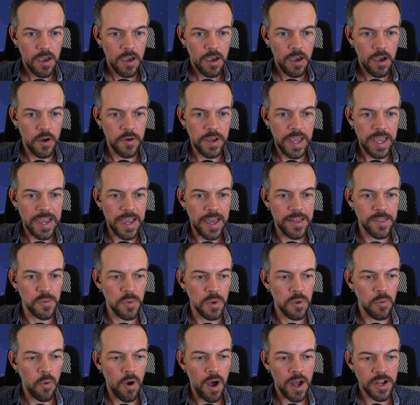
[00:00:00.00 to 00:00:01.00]
Okay, and then
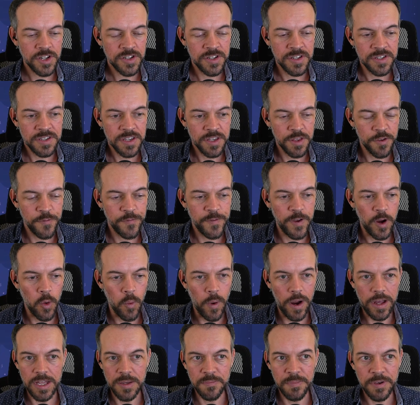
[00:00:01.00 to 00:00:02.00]
we'll watch to see the
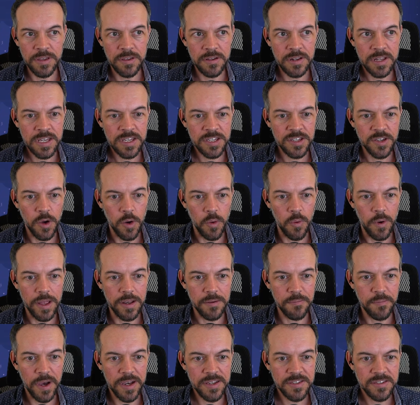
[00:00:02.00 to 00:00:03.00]
farewell ability. So
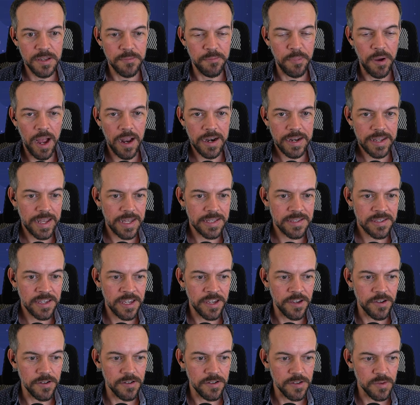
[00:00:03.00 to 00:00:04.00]
when Busted Bot gets
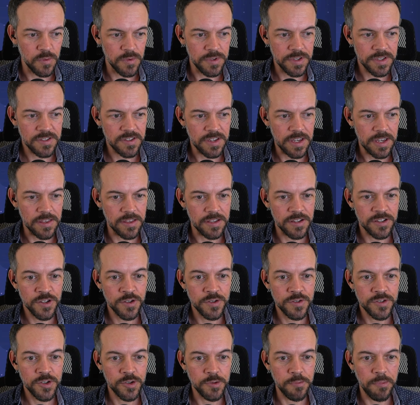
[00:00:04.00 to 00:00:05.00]
killed, we'll see the
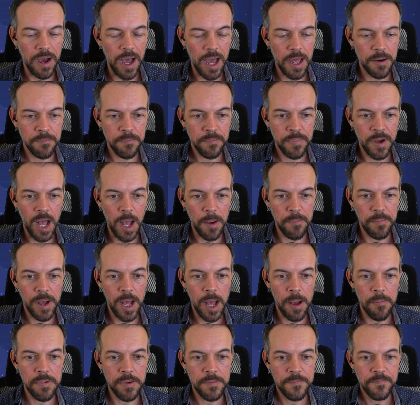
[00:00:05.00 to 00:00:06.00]
2/2 bot pop
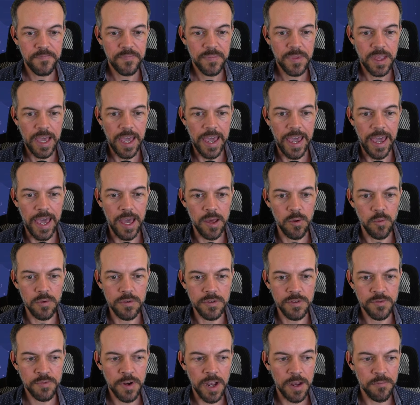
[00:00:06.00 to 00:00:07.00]
up, and
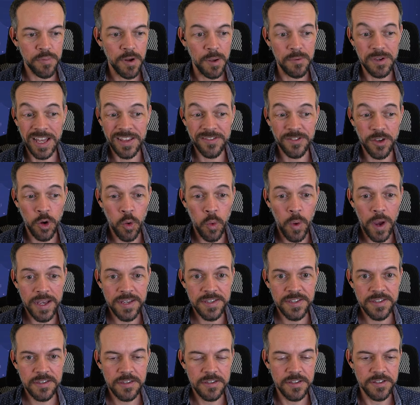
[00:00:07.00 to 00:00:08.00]
we'll probably get the
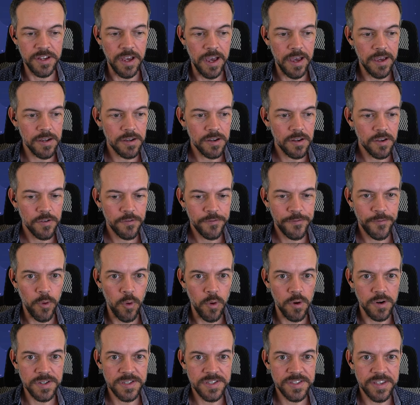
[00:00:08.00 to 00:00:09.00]
quest done
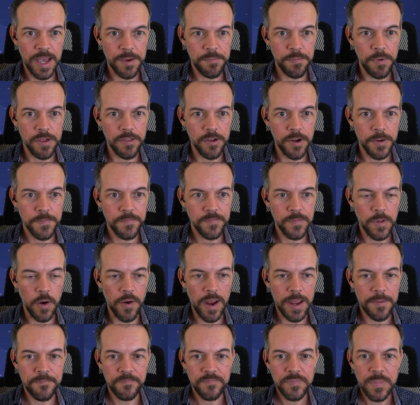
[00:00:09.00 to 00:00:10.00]
for Stepmother. All
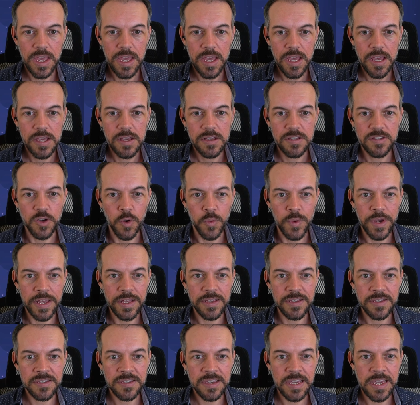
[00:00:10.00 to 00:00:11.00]
right, so we
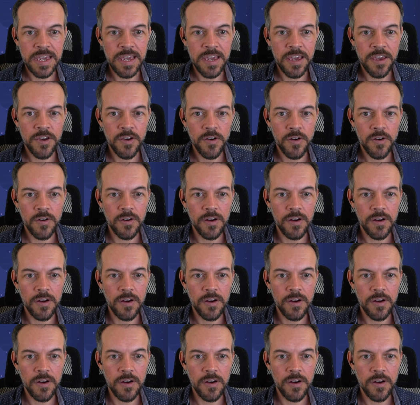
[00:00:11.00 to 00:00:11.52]
can see here